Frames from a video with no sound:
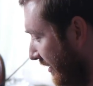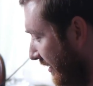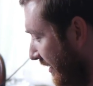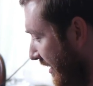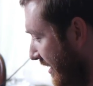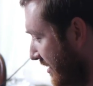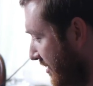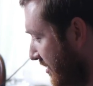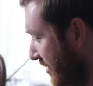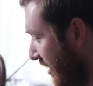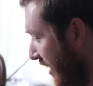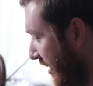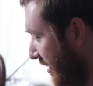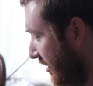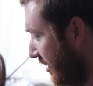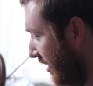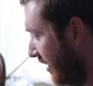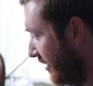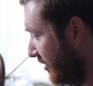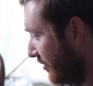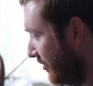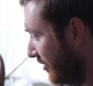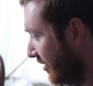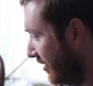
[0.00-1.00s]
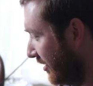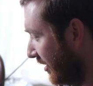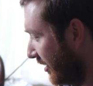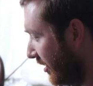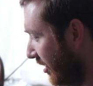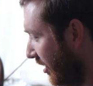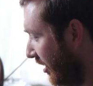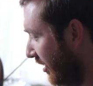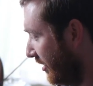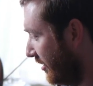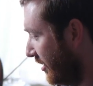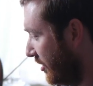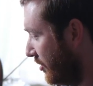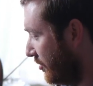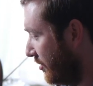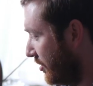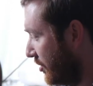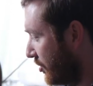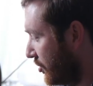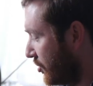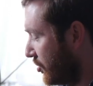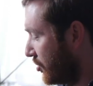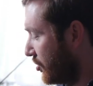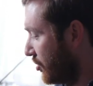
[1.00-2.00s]
list icon you can click on, and you can
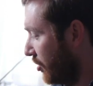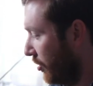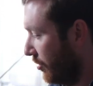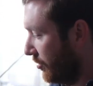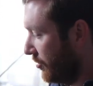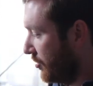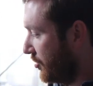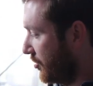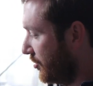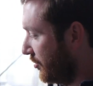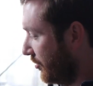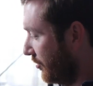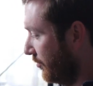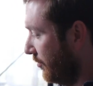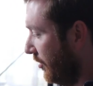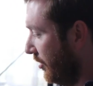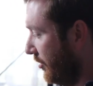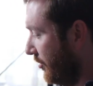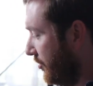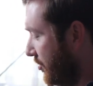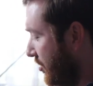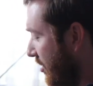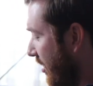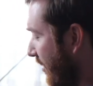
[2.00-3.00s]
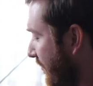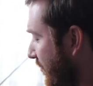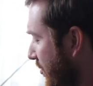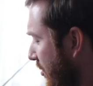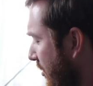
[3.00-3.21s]
just search through all your stuff.